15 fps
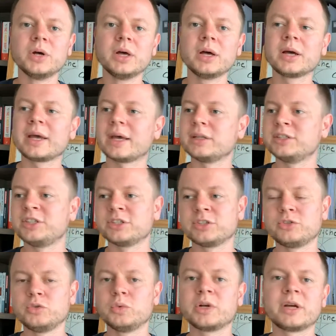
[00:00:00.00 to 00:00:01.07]
can just
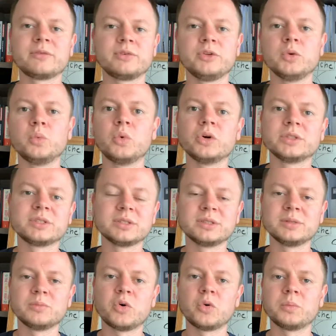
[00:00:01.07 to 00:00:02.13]
do whatever you want in the
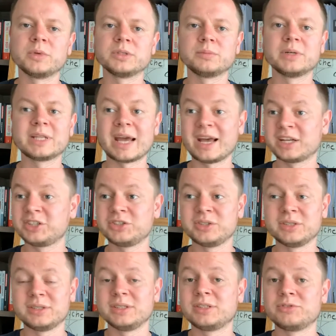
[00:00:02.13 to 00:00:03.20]
moment, but actually
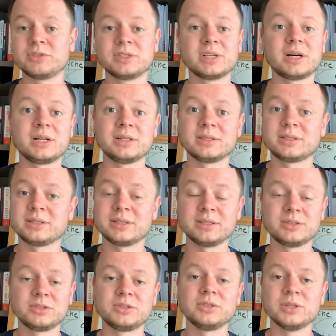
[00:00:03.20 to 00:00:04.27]
this results
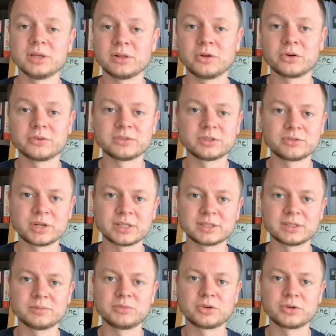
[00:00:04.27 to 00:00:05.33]
in a lot of stress
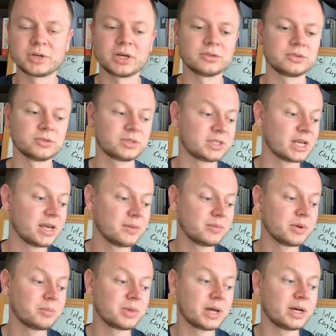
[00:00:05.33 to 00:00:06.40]
and burnout. So same
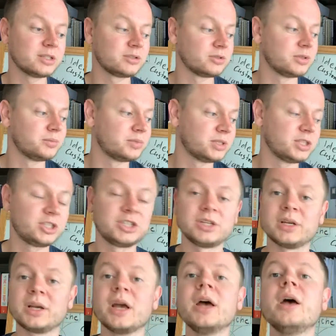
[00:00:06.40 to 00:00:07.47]
applies to the
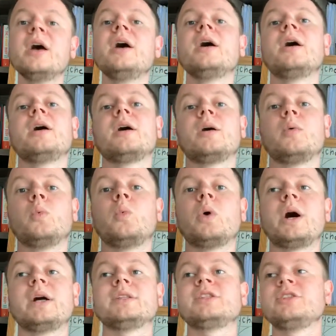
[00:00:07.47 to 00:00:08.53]
positioning.
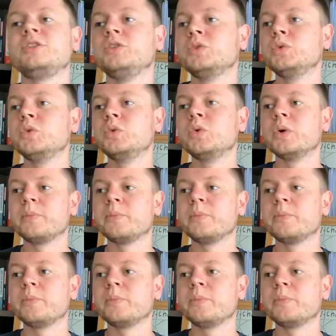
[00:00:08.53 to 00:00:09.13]
Once your